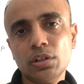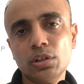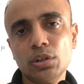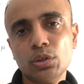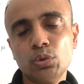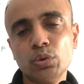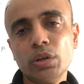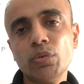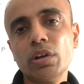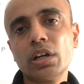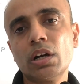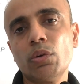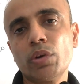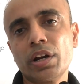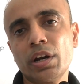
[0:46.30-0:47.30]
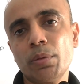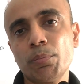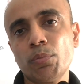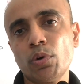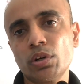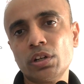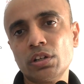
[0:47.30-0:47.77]
today we'll cover an
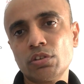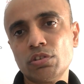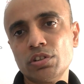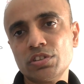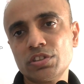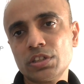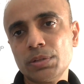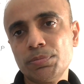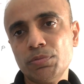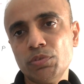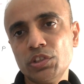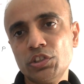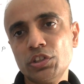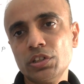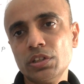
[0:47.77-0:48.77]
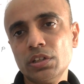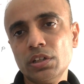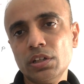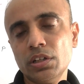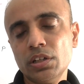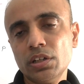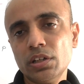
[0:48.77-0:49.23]
important concept which
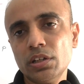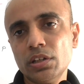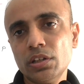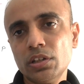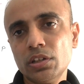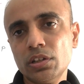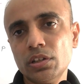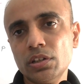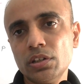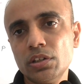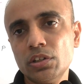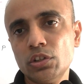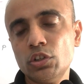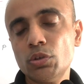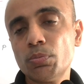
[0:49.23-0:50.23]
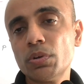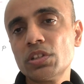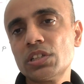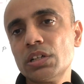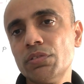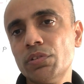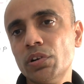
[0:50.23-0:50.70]
you must
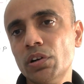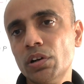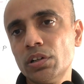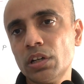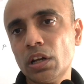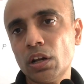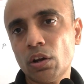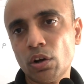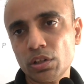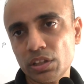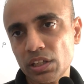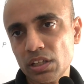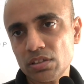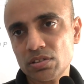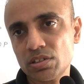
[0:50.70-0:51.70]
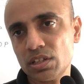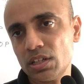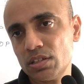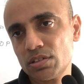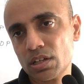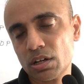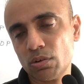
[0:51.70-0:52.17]
have heard a lot these
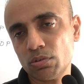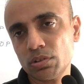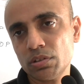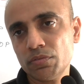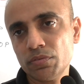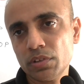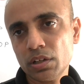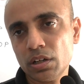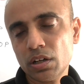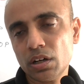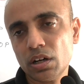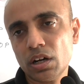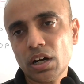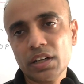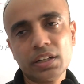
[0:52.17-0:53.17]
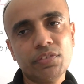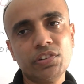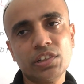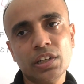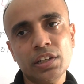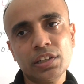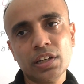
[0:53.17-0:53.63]
days around
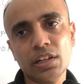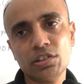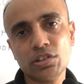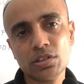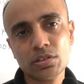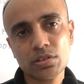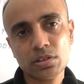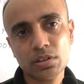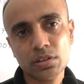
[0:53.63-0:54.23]
artificial intelligence,